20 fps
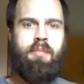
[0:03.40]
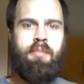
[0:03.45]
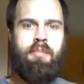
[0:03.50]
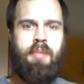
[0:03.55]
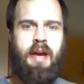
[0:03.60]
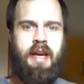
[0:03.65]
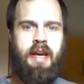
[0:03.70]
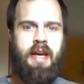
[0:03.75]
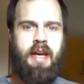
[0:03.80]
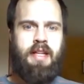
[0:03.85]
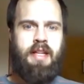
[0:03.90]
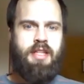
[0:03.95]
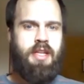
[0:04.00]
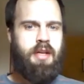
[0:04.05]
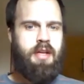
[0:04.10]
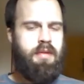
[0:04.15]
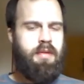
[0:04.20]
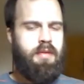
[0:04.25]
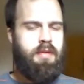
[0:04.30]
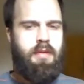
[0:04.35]
Back at
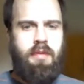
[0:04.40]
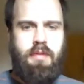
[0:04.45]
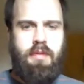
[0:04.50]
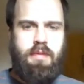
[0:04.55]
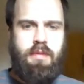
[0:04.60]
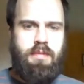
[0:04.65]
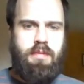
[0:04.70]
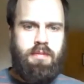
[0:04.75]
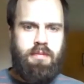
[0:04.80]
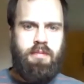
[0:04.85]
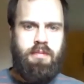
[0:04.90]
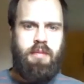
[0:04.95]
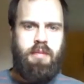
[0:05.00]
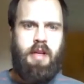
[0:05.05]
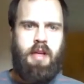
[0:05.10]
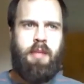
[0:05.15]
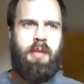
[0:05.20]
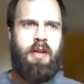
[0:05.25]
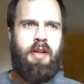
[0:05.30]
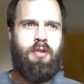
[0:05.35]
you
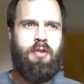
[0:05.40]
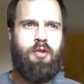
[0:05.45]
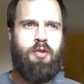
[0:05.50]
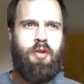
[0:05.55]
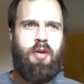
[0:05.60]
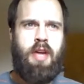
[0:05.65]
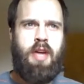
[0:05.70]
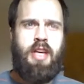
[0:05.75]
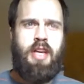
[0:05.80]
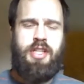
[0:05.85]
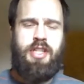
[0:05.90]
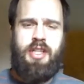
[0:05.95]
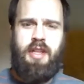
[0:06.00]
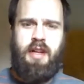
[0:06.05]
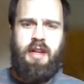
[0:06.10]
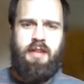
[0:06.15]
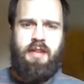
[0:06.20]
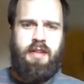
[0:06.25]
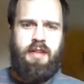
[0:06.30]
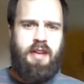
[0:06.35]
in my usual location.
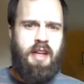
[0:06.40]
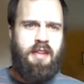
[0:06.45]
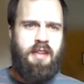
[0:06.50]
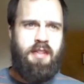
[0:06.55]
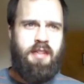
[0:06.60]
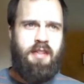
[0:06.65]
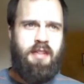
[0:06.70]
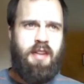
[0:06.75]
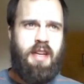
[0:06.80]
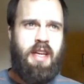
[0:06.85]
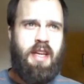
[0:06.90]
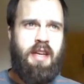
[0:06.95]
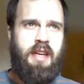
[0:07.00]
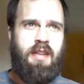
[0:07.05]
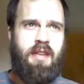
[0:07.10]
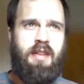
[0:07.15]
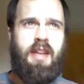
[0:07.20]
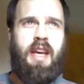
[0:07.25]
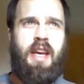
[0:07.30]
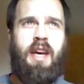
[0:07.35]
It's a nice sunny
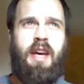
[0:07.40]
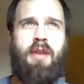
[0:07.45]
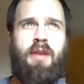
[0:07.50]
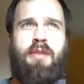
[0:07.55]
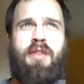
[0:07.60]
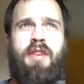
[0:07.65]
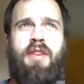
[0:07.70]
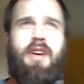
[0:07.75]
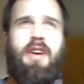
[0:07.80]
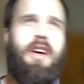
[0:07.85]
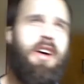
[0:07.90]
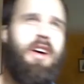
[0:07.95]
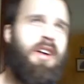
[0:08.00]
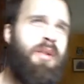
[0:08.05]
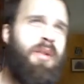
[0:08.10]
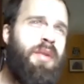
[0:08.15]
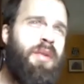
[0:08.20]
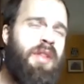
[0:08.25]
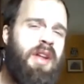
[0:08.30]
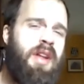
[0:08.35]
day out
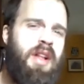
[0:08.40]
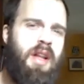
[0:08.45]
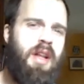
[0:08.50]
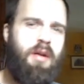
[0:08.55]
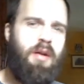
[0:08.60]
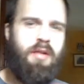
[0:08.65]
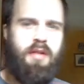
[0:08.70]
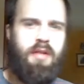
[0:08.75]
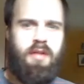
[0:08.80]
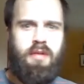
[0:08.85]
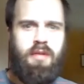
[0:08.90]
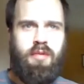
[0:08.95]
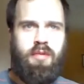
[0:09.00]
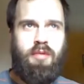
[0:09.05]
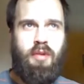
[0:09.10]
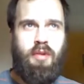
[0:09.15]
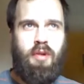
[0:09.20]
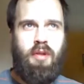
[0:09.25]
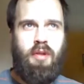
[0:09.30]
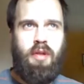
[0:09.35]
with the clouds
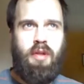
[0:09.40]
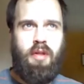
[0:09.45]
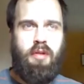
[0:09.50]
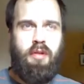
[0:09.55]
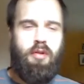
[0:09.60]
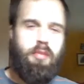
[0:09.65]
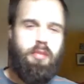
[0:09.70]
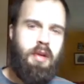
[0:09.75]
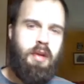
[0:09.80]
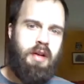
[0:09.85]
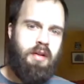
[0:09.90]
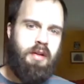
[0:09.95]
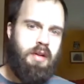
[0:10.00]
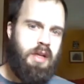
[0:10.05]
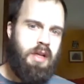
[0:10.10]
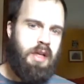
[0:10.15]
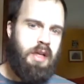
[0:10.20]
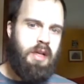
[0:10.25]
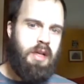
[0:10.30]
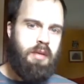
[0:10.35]
rolling through, but
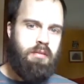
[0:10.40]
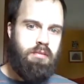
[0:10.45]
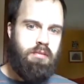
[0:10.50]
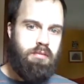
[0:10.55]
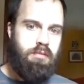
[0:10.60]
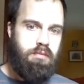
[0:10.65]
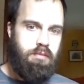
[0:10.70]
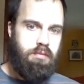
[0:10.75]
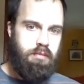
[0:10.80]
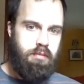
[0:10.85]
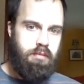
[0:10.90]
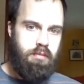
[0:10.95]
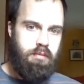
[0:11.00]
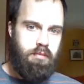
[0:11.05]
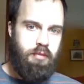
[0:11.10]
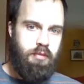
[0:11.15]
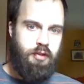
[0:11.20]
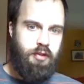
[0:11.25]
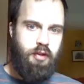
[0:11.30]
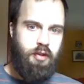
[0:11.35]

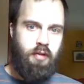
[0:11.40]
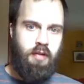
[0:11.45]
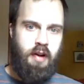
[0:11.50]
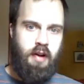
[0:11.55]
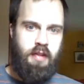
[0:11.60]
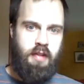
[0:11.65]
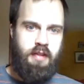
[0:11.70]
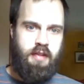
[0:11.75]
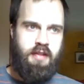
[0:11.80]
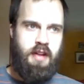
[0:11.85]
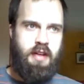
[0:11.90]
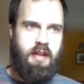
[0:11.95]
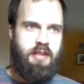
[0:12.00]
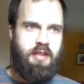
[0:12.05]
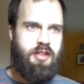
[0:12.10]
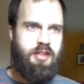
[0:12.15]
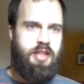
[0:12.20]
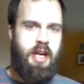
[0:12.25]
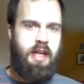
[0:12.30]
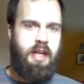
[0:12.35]
so far the sun
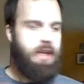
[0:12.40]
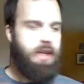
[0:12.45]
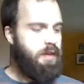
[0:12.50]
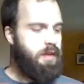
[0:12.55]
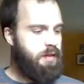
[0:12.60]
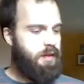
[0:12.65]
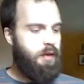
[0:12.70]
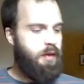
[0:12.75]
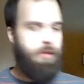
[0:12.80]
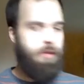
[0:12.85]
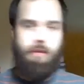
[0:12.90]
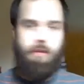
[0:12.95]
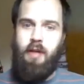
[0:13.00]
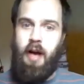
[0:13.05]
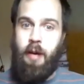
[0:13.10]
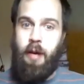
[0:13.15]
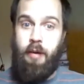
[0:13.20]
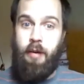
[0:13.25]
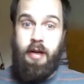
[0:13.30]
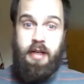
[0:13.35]
is shining. So
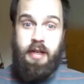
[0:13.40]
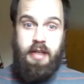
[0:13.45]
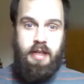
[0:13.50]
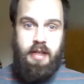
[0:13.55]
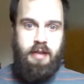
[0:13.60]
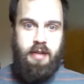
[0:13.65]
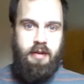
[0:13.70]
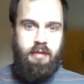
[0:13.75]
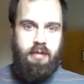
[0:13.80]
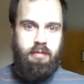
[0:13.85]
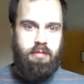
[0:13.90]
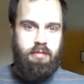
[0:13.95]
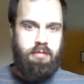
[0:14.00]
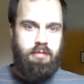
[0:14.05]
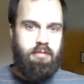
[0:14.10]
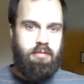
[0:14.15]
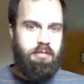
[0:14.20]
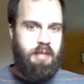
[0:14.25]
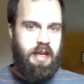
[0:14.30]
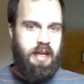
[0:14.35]
I wanted to
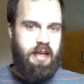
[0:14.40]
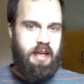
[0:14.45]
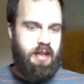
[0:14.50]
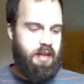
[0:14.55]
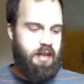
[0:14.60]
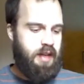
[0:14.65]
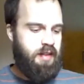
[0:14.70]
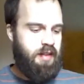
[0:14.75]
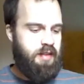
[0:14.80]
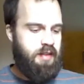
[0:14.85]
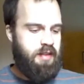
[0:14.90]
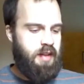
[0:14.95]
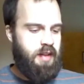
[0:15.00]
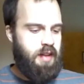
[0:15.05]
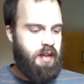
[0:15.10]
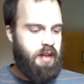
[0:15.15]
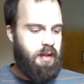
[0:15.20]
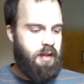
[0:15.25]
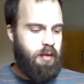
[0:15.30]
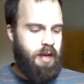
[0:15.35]
be in a nice
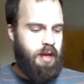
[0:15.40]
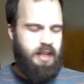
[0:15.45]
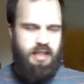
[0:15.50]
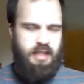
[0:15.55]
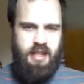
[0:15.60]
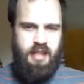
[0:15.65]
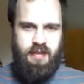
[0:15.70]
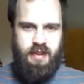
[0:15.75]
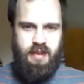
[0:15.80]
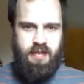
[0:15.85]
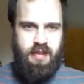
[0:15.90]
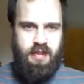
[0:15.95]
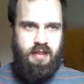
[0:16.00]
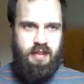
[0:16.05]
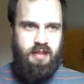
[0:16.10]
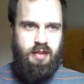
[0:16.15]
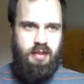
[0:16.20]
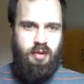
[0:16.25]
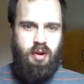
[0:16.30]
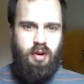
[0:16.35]
sunlit location even if
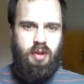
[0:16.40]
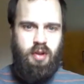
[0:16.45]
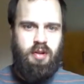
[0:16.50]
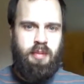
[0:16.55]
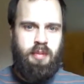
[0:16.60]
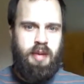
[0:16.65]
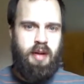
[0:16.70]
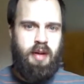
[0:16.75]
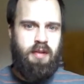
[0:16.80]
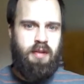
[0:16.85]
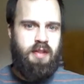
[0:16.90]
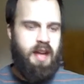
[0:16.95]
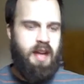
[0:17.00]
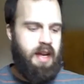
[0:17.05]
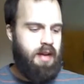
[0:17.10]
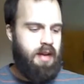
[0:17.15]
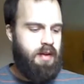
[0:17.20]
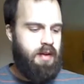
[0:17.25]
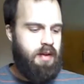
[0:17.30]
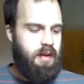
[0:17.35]
it's too cold to be outside.